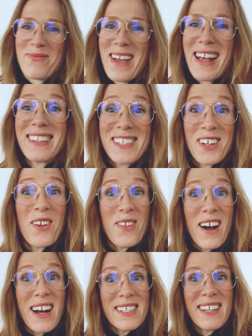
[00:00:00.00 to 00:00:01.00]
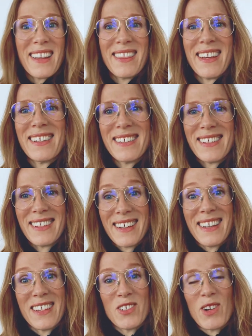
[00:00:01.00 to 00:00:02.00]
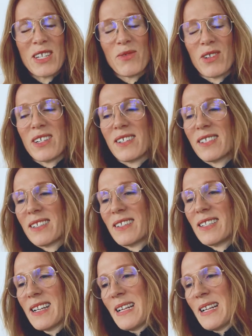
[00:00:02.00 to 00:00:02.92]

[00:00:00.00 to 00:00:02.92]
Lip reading: And so I said this in the dress rehearsal.